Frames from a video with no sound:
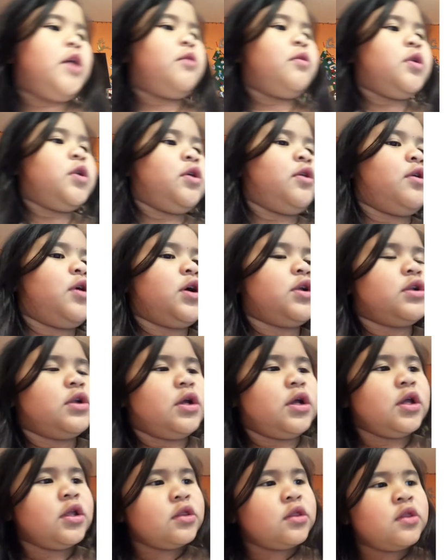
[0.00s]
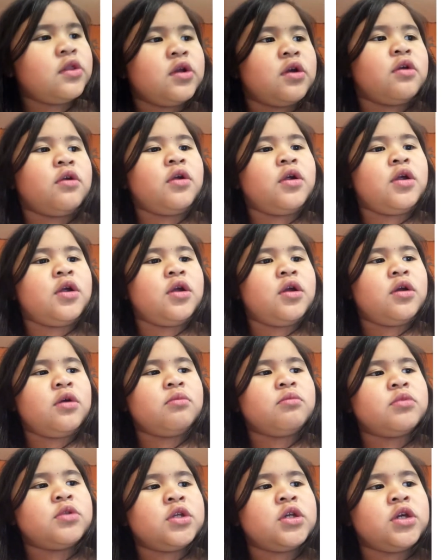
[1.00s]
when you're on
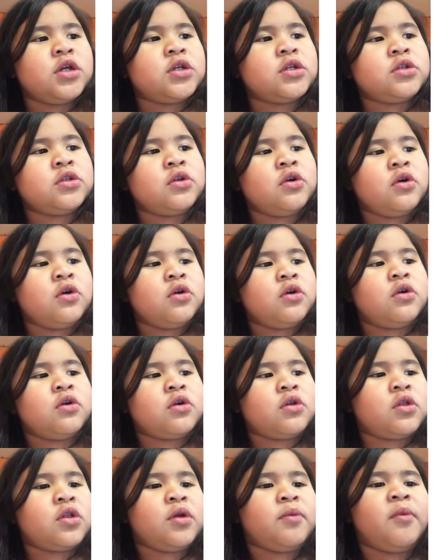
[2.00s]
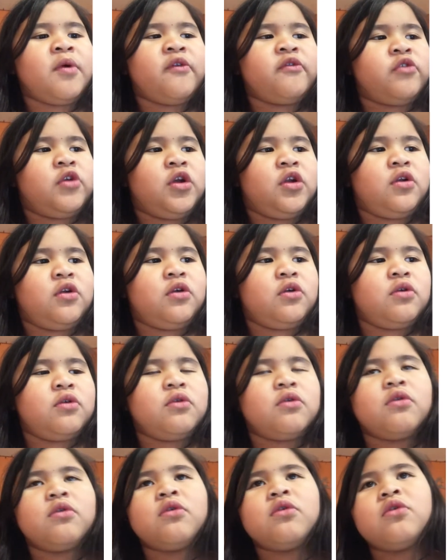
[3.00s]
Instagram, TikTok, some of your
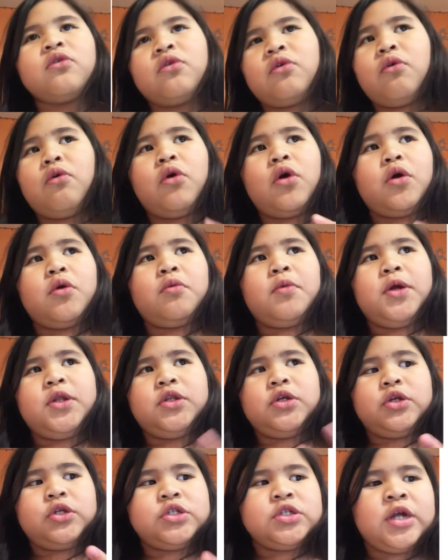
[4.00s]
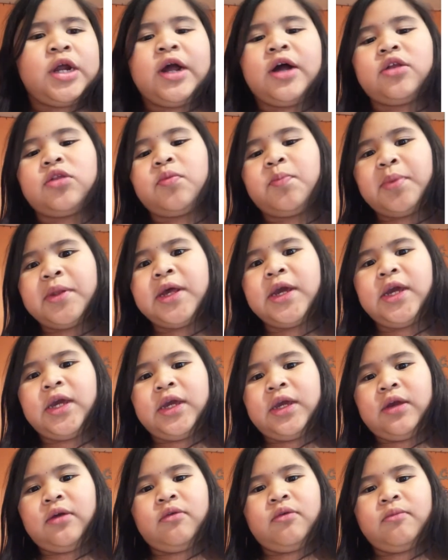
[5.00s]
or when your child's
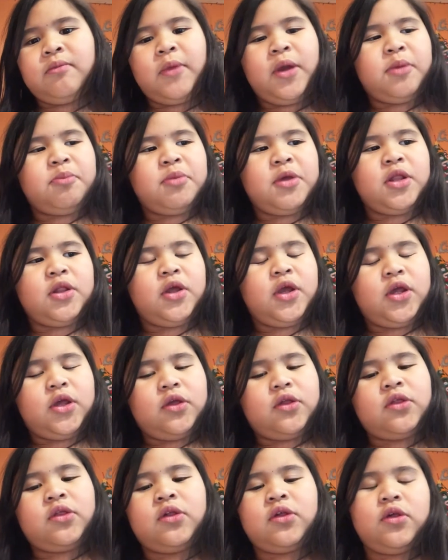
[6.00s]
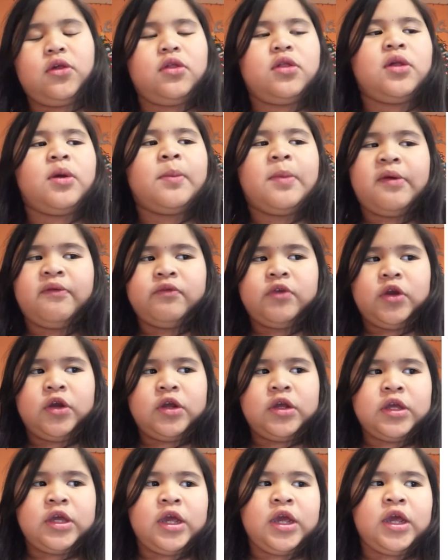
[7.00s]
playing, it might be like some of their
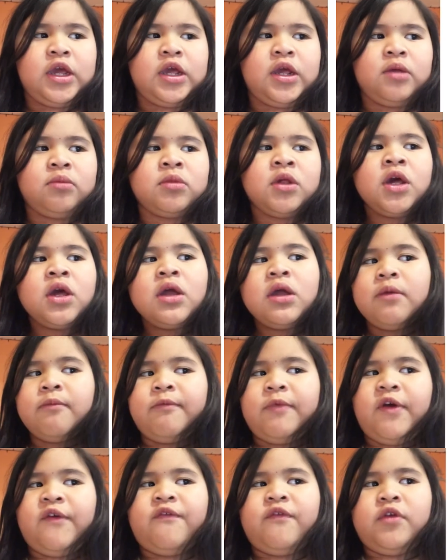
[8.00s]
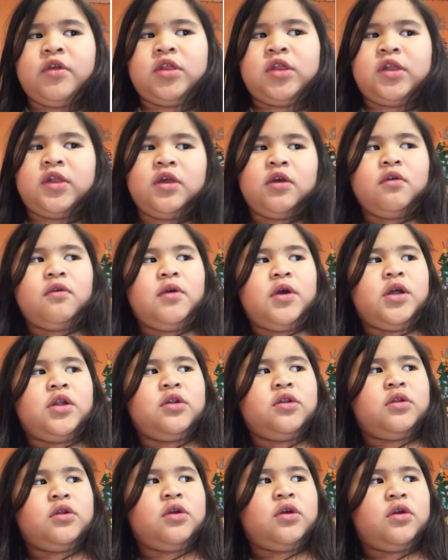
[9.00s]
games. But if it's you
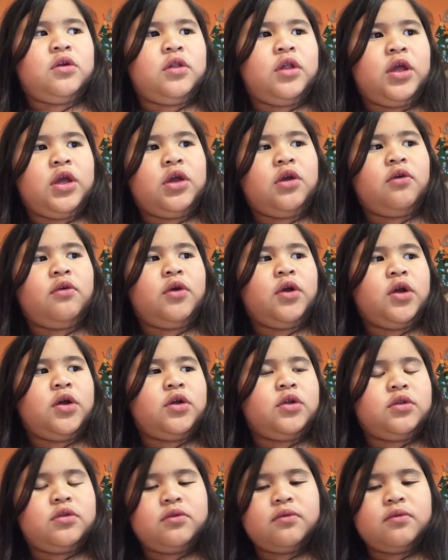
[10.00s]
and you're like going on